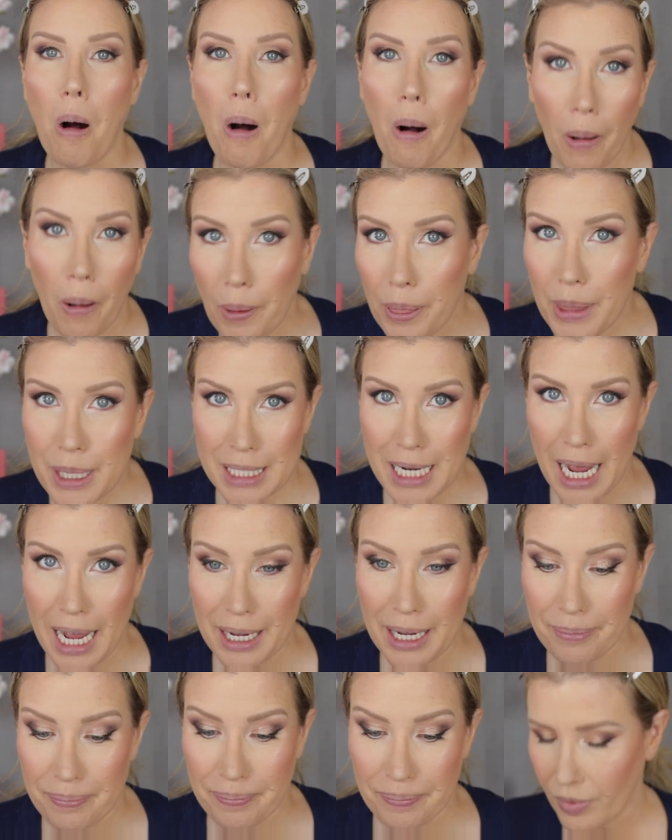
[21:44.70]
all the
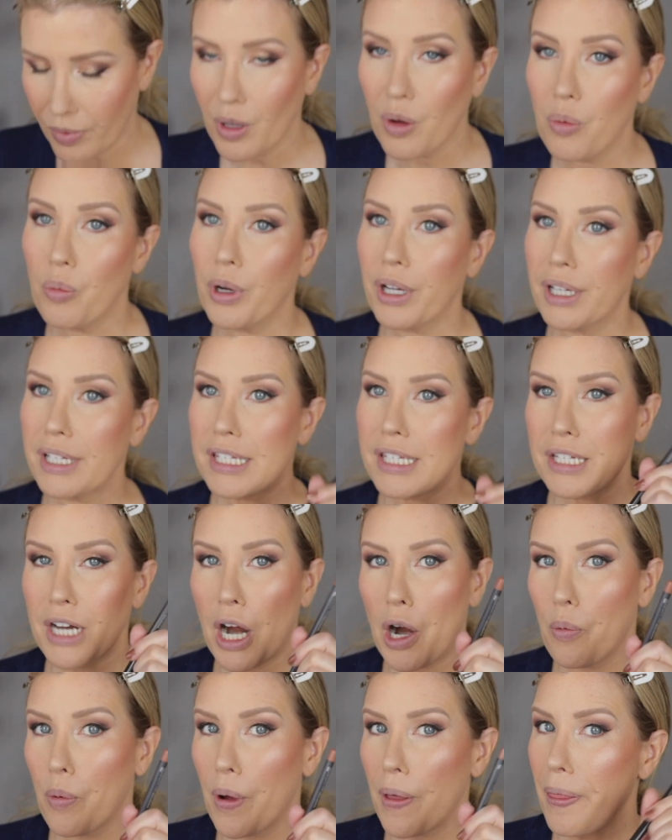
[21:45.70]
time. We're gonna
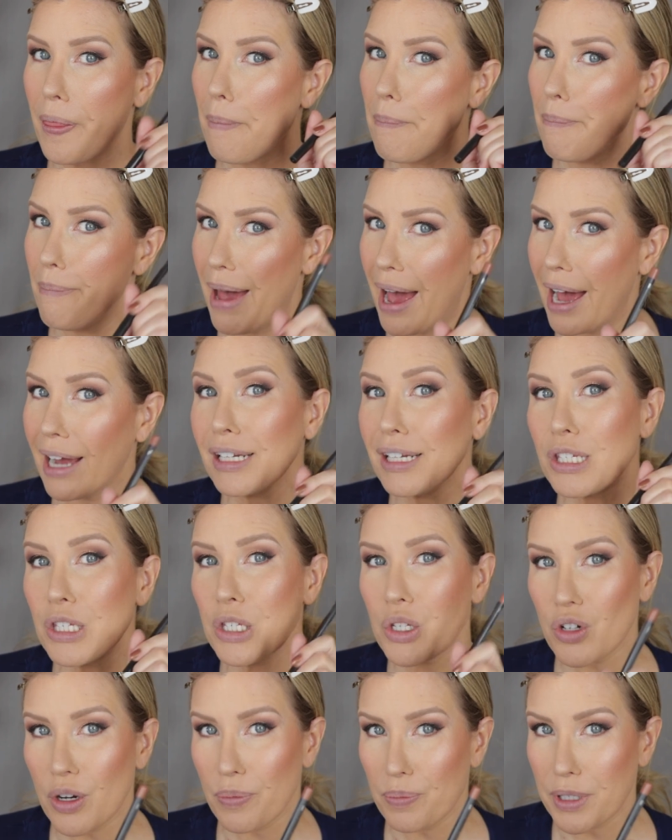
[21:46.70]
start with MAC
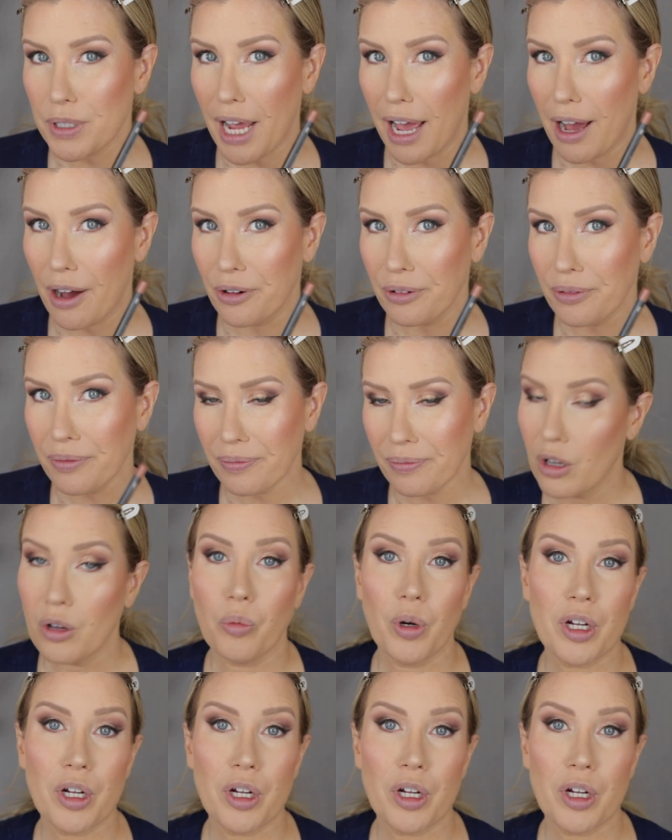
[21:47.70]
Stripdown,